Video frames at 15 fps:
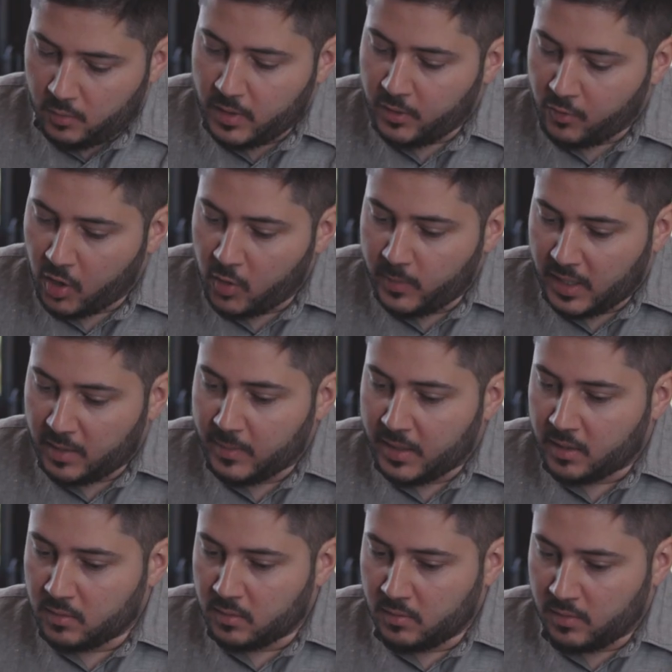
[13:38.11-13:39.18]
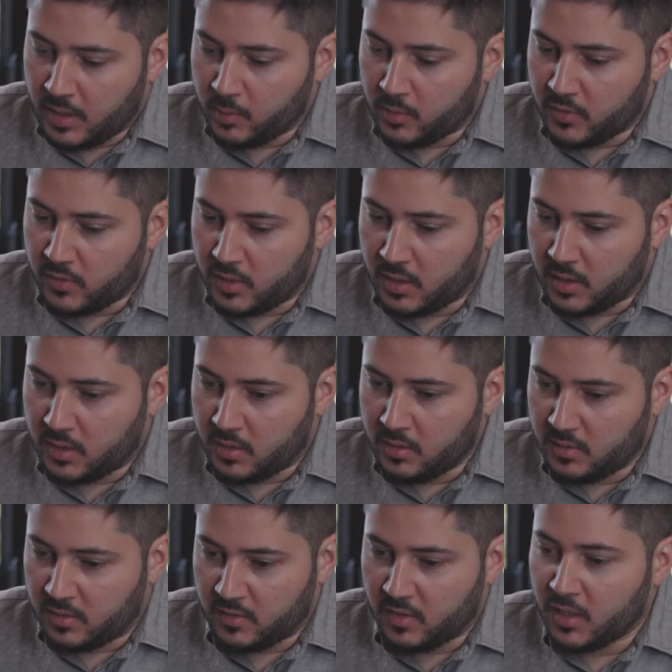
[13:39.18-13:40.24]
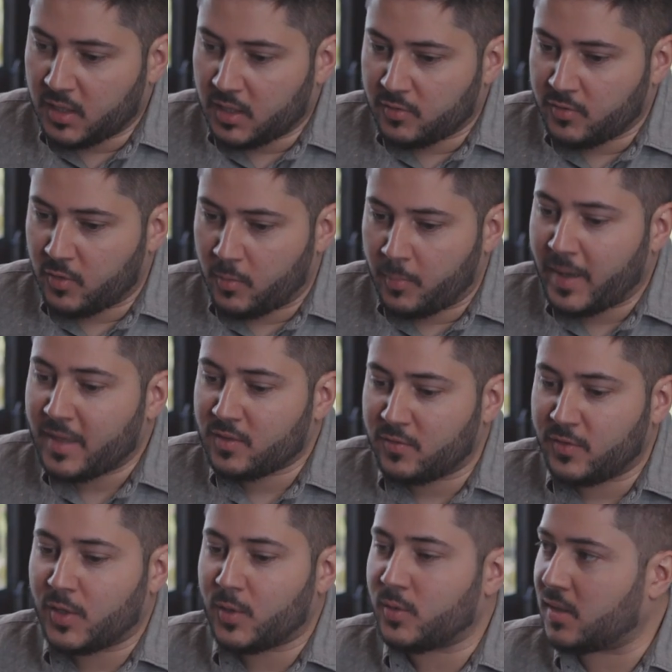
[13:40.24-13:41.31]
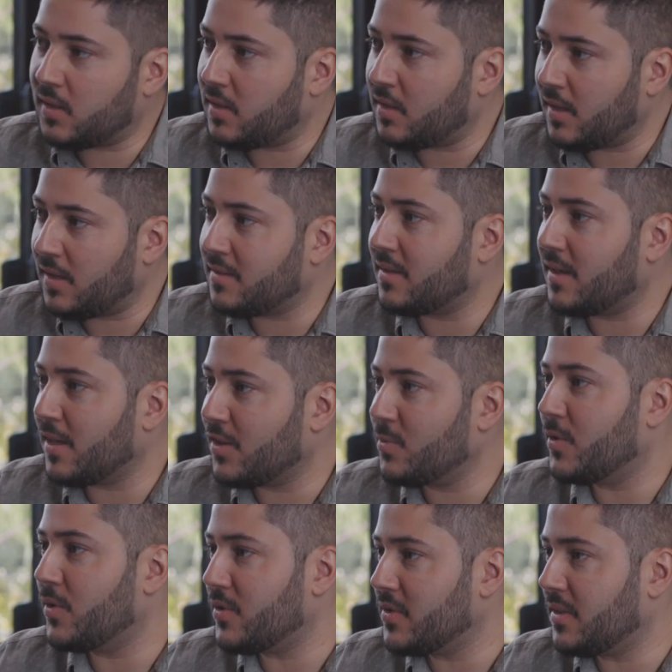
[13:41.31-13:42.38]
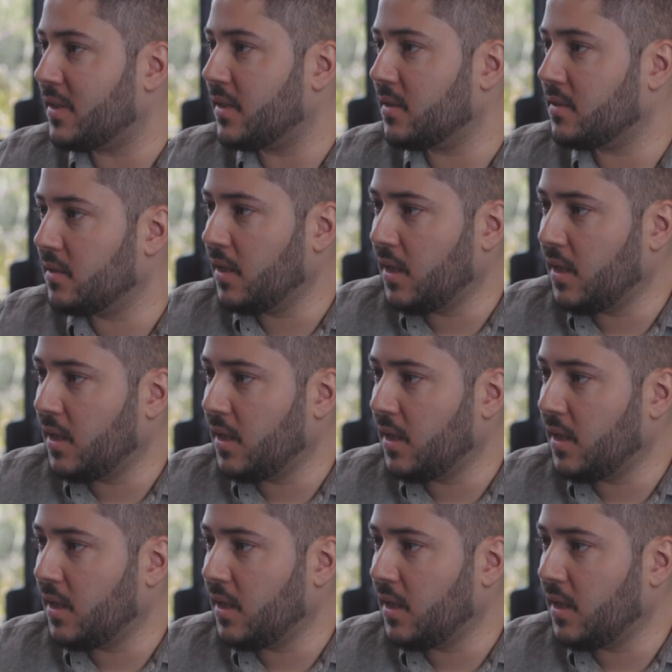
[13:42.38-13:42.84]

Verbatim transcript: When Chrome came out, there was a designing for best viewed in Internet Explorer six.